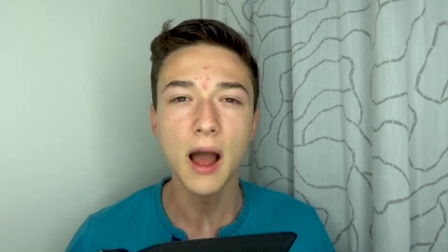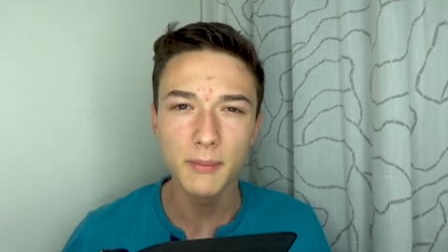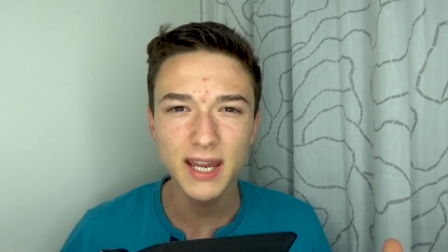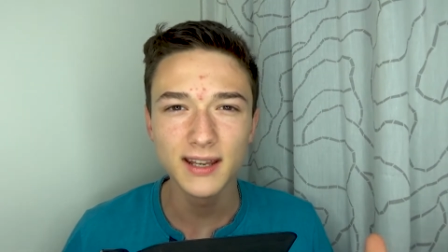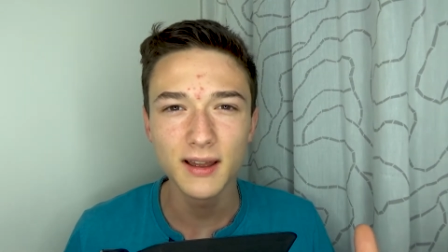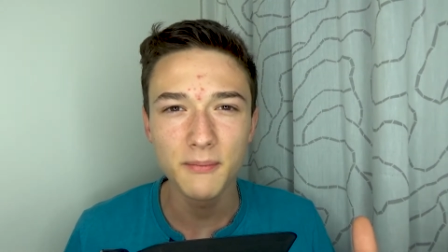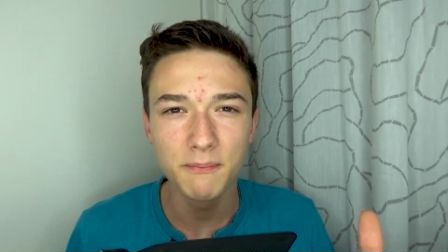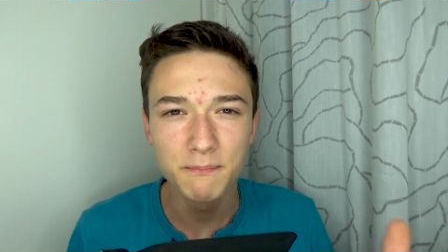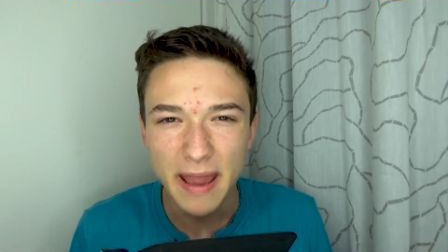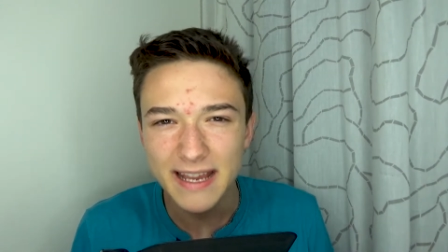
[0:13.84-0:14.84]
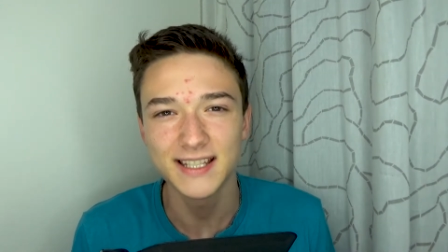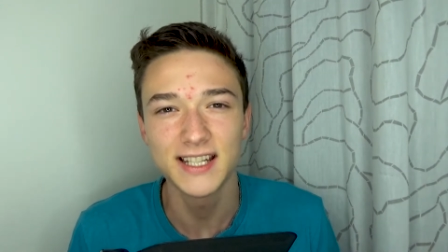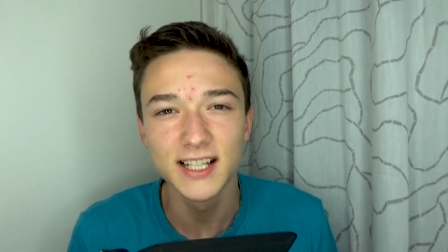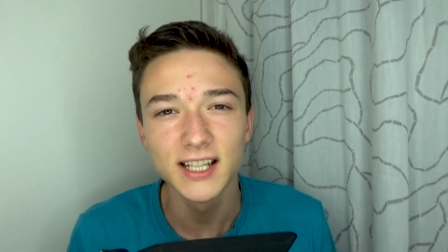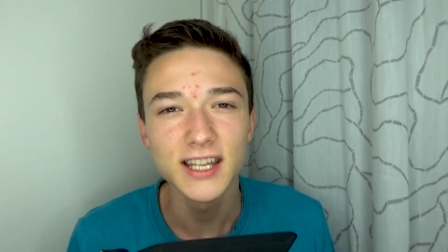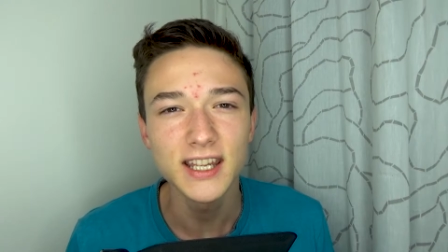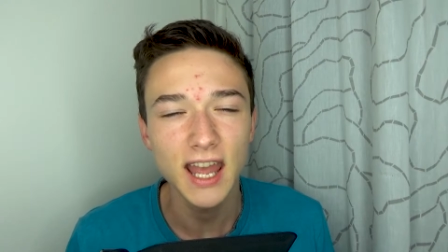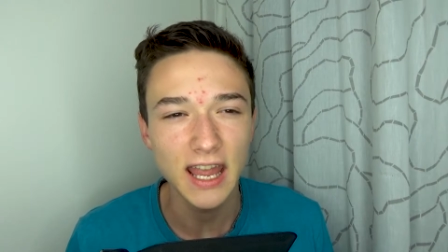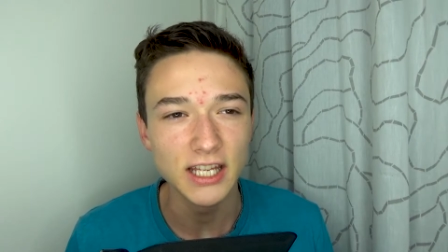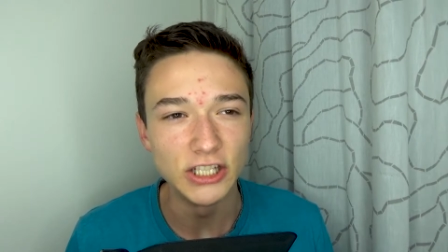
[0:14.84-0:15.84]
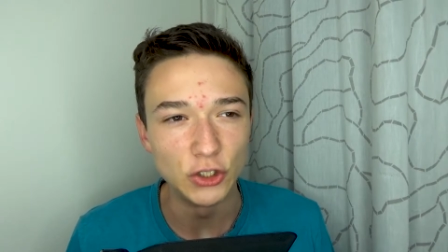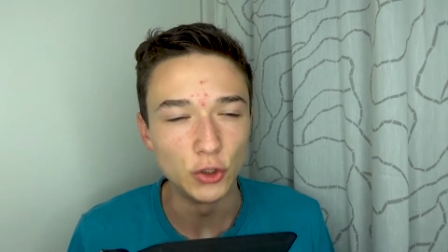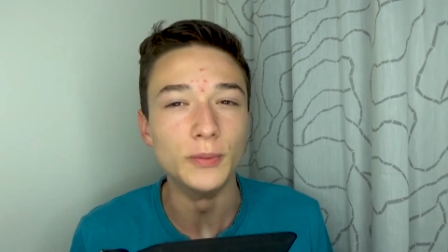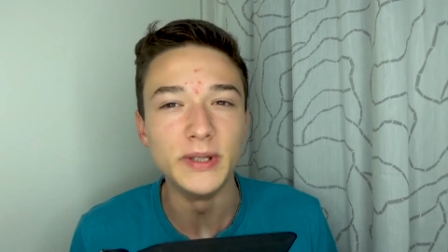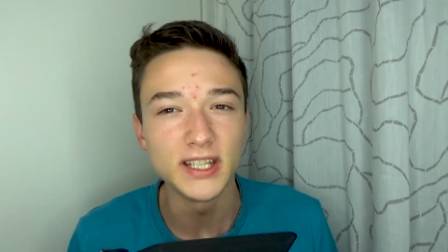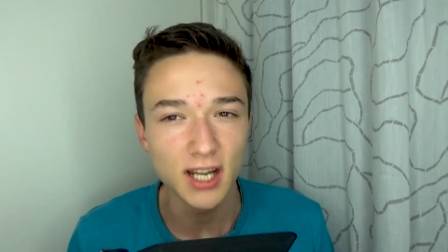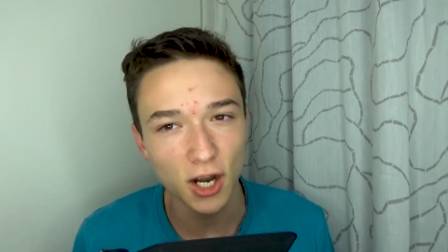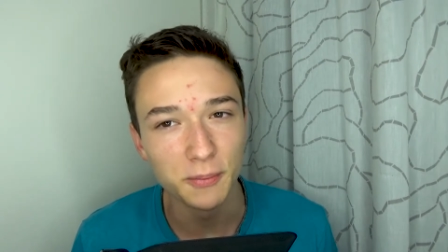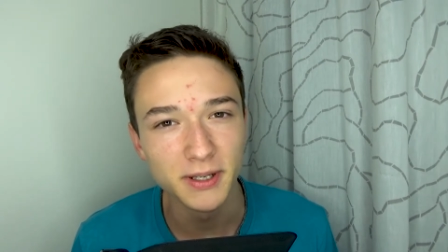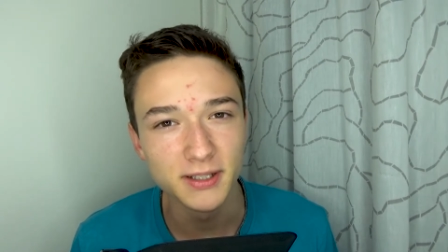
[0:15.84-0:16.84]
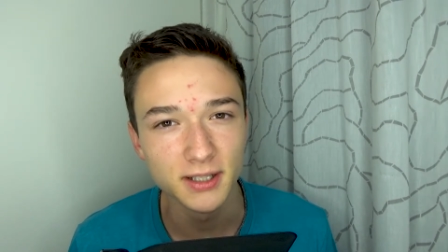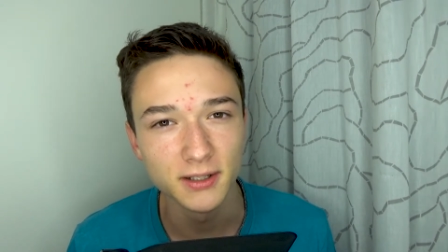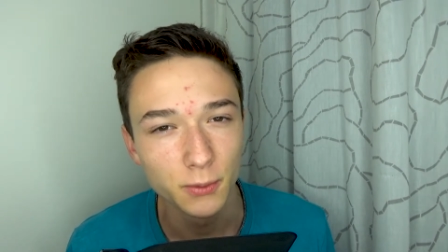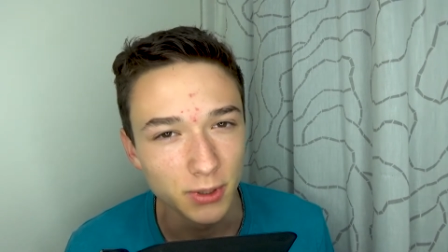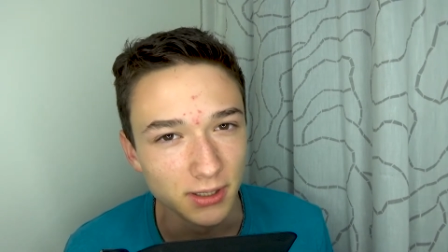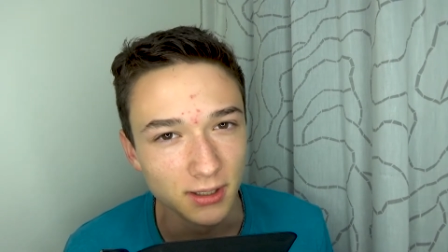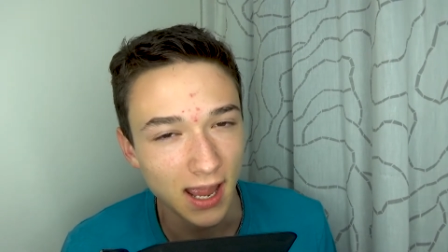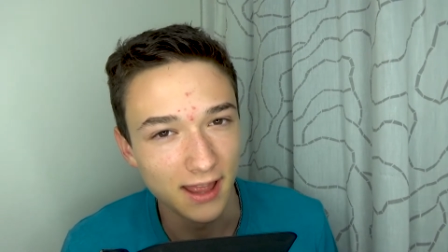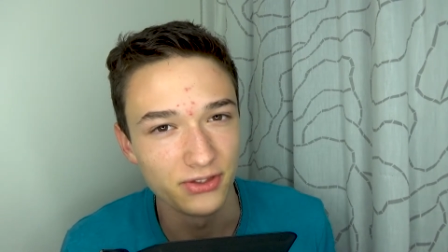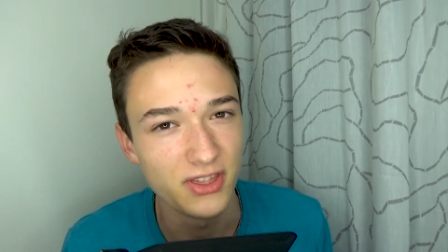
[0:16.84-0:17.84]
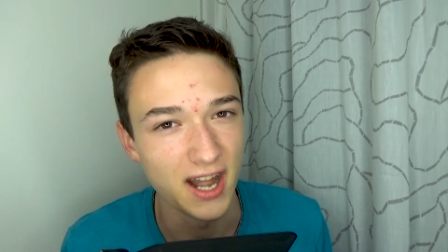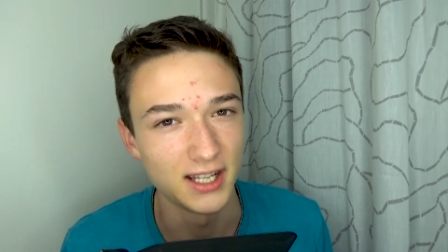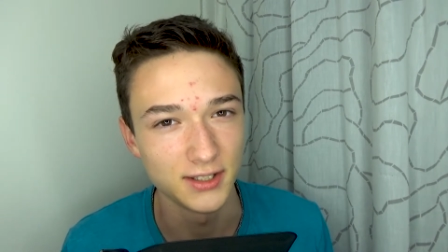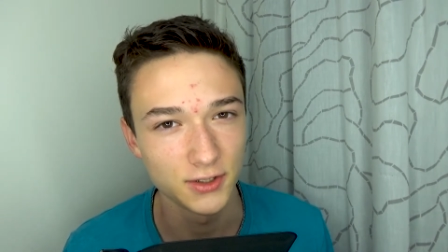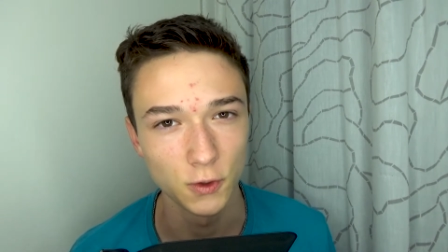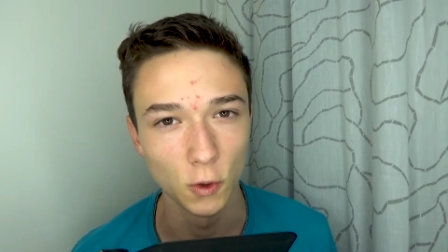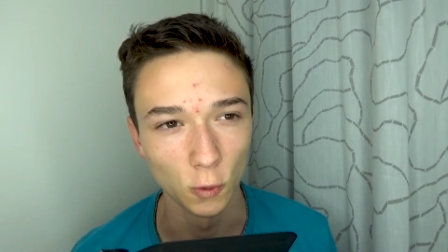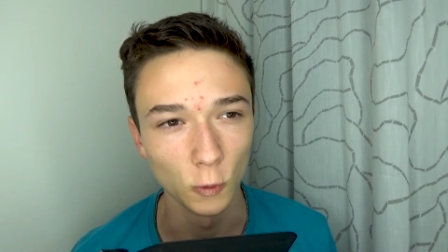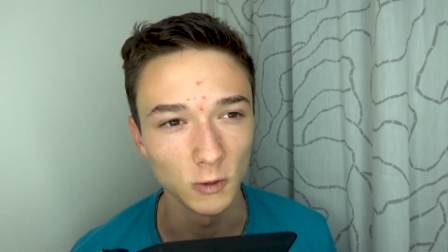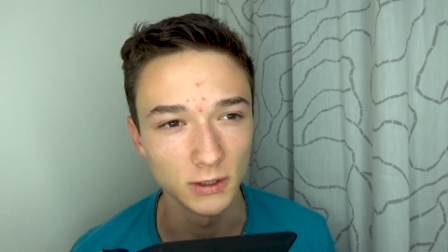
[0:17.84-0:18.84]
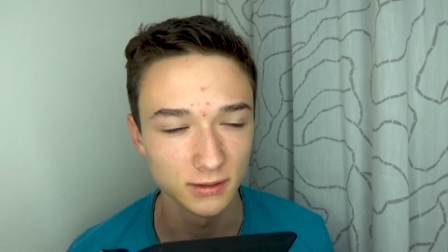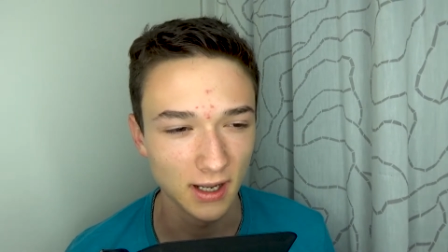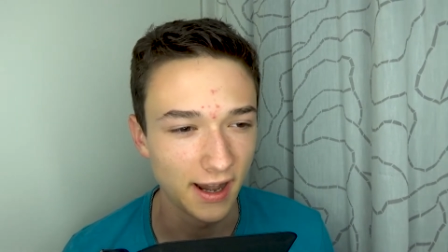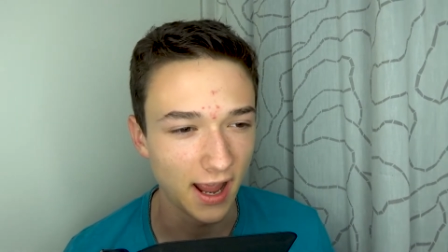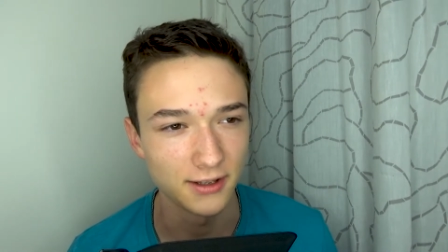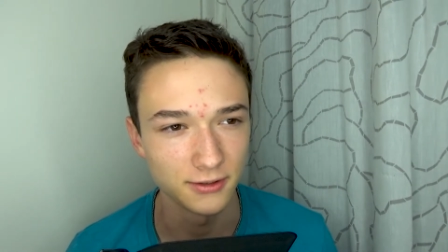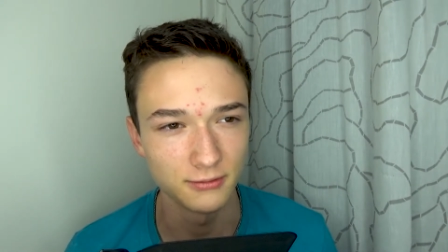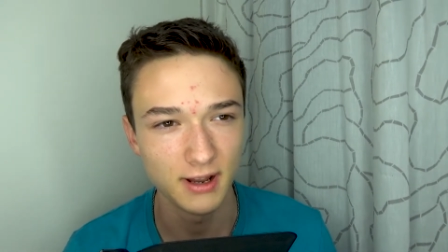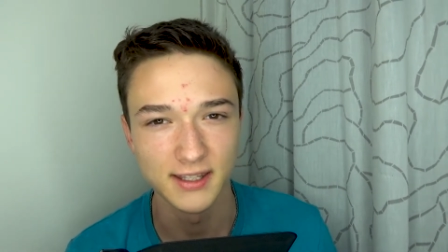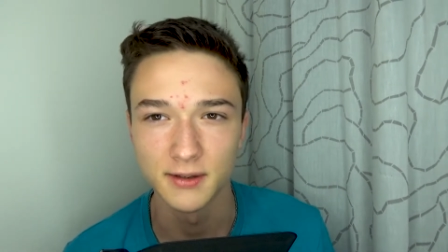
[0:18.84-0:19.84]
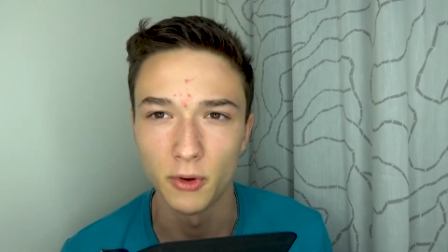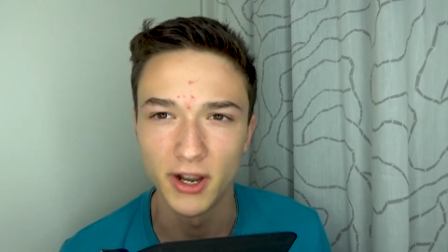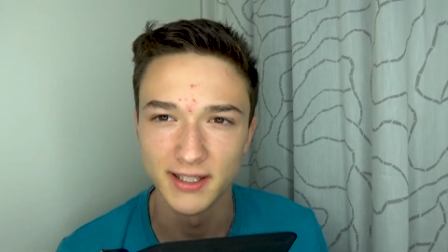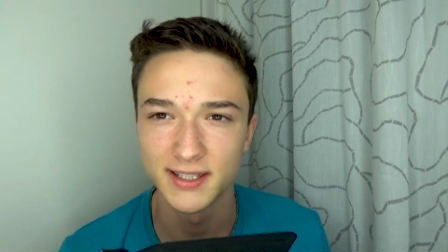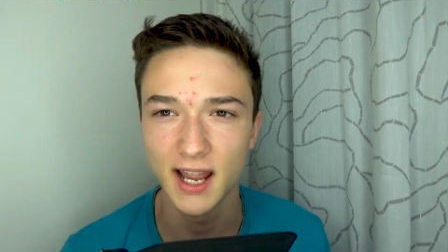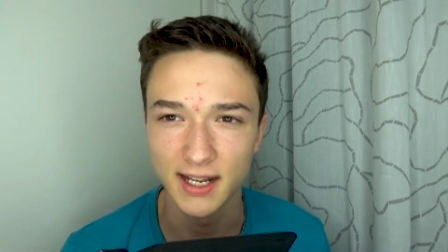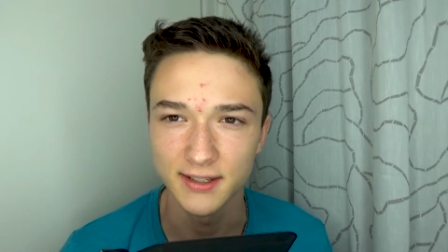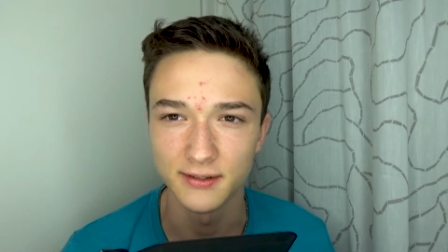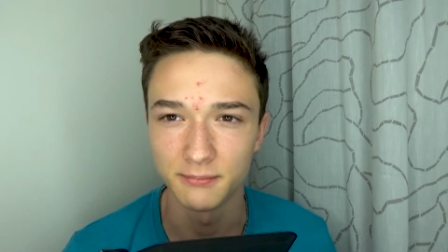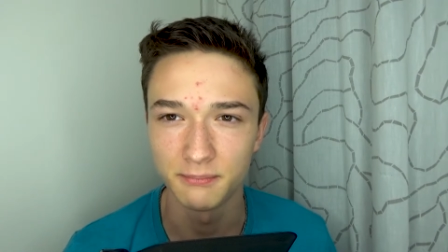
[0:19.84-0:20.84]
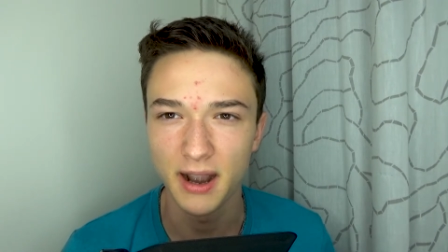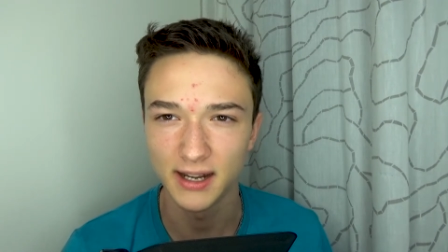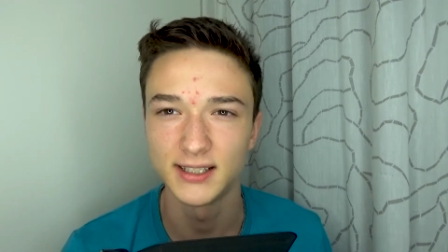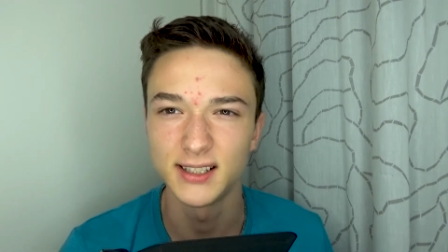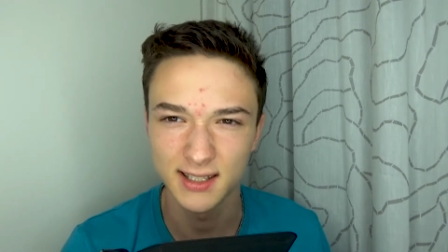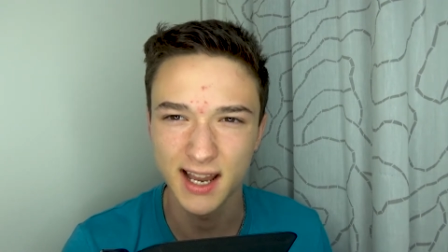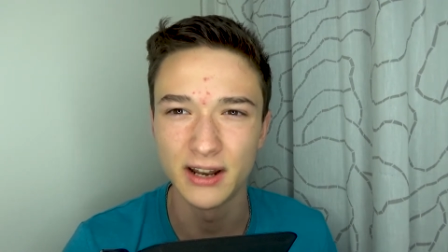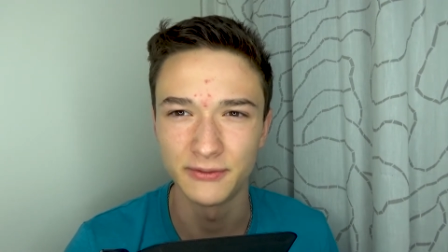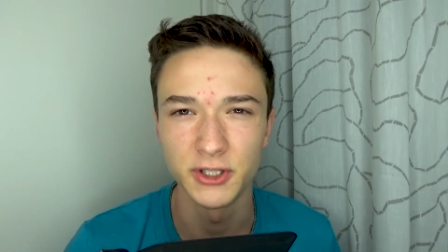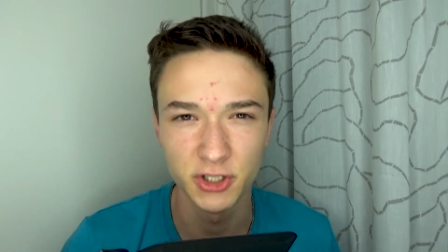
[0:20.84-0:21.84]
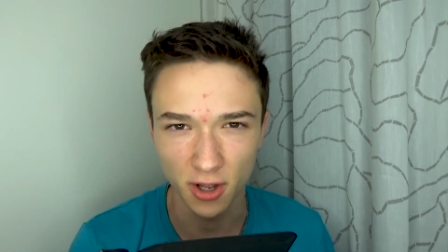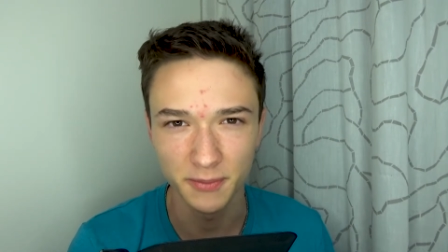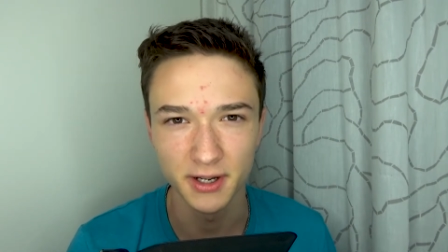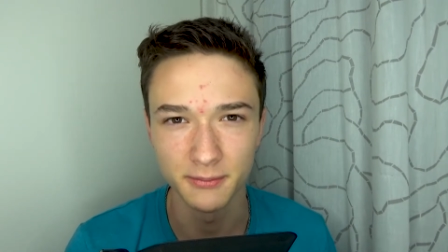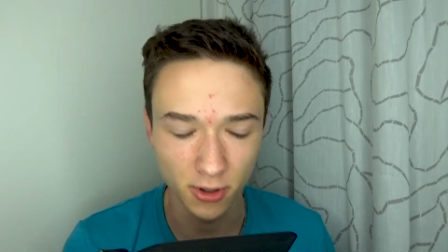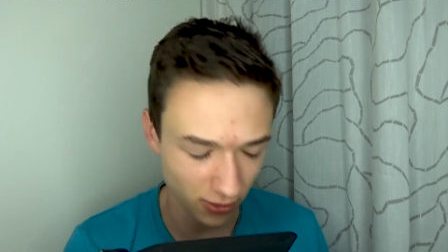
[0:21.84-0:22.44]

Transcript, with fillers: I mean, I'm basically a newbie carpenter, we had that at school, kinda had to get some more insights on the practical side of the job that I'm